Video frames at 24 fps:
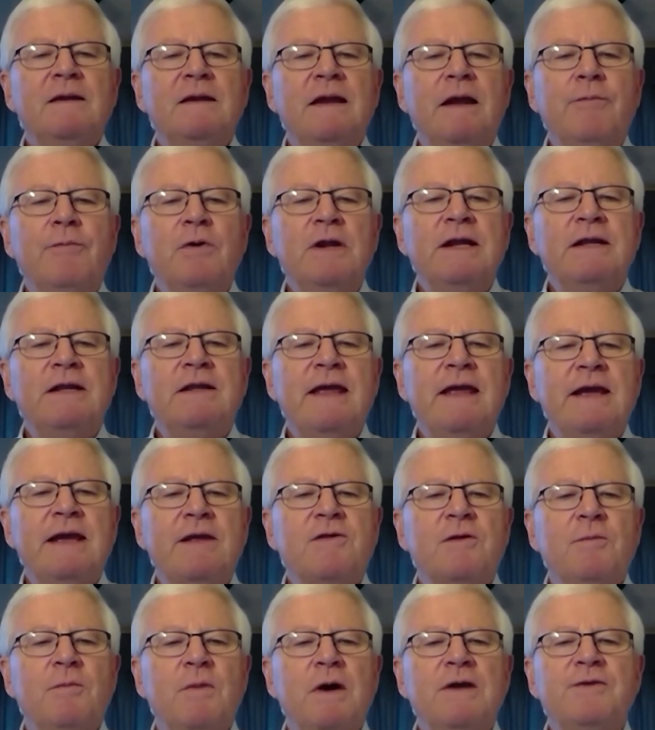It really
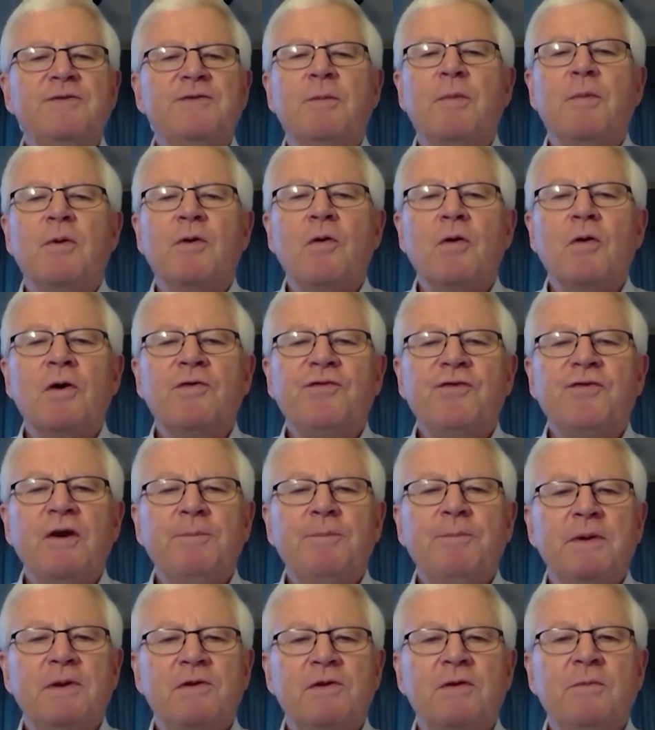takes some
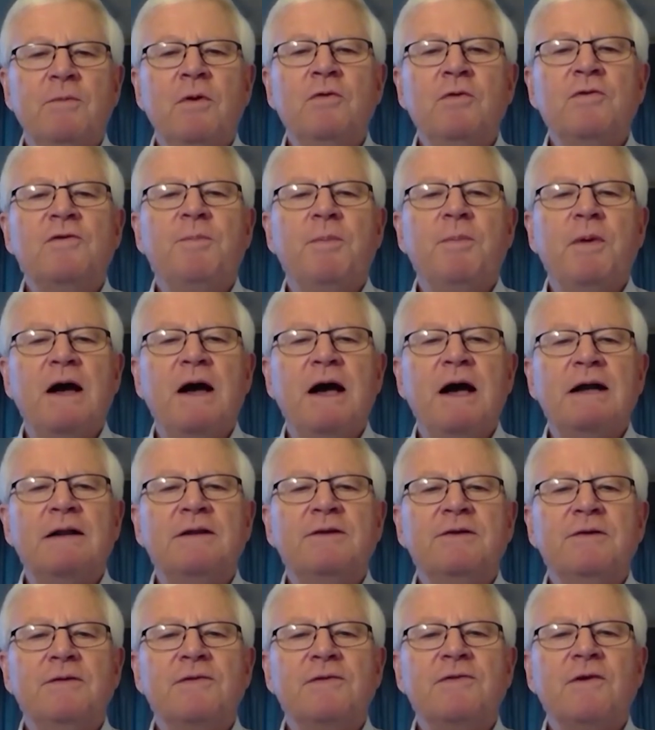entrepreneurship and some
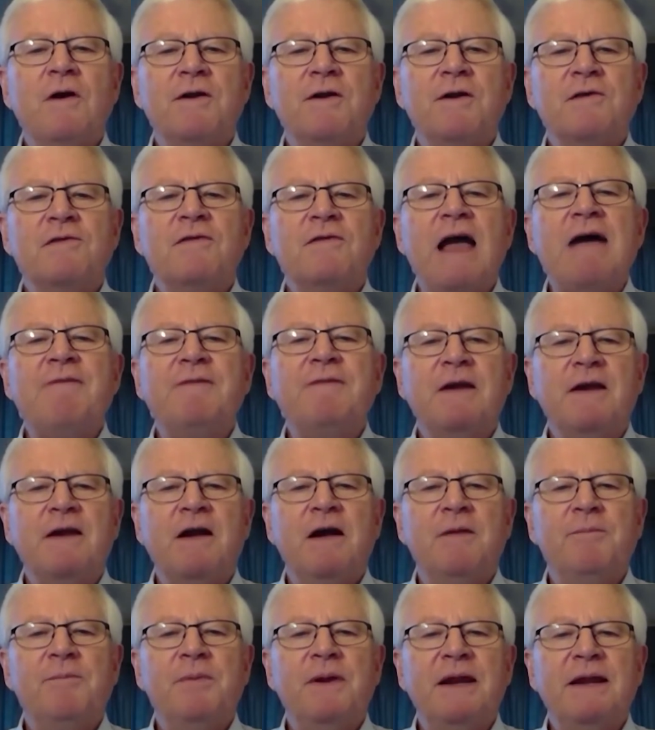hootspot to start a staffing
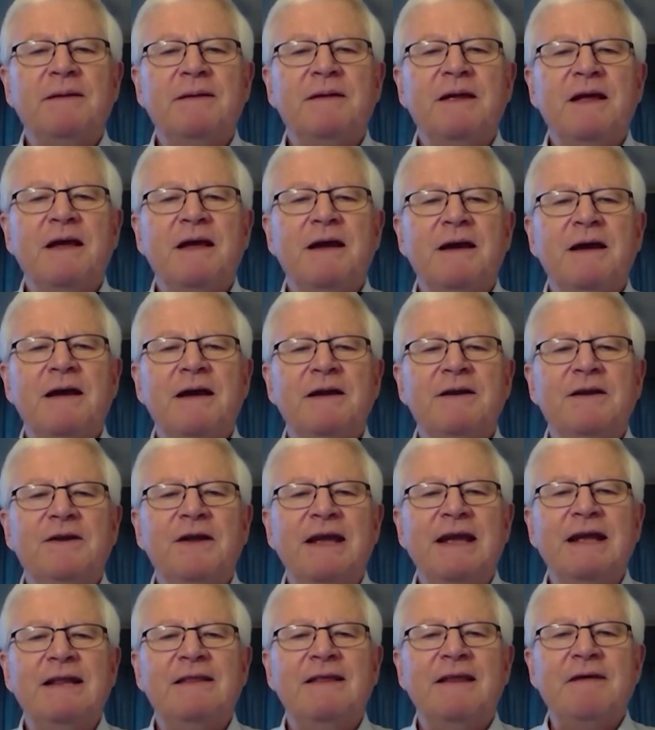company, uh, and you
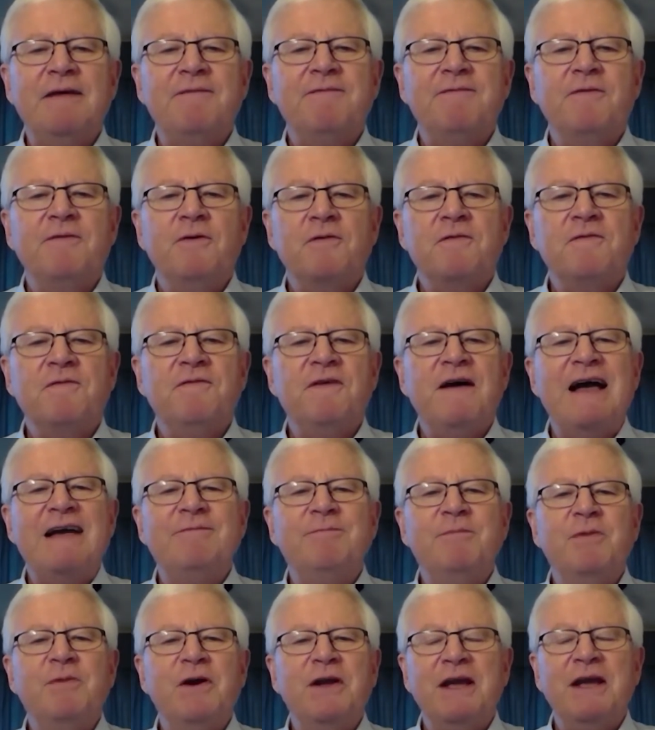get to that first 5
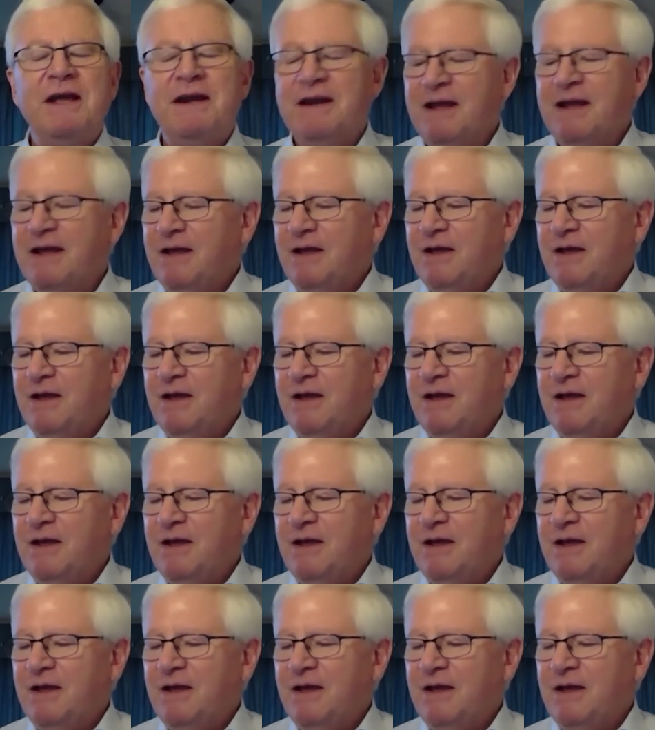million